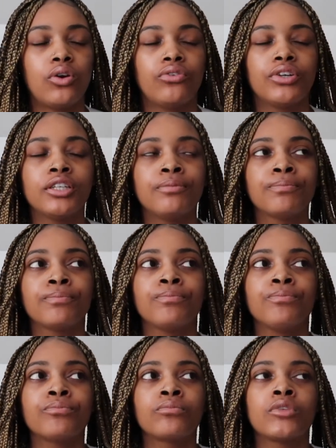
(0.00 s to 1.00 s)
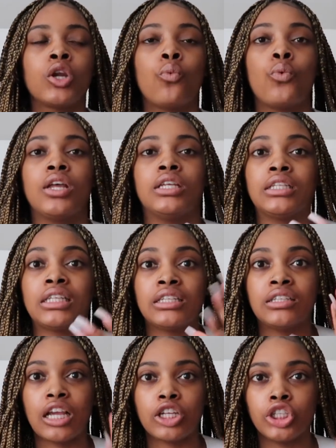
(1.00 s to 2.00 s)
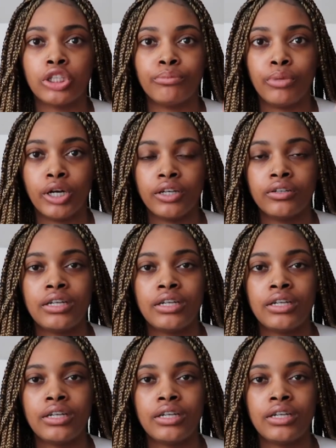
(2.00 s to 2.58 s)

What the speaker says: over, was the suction part.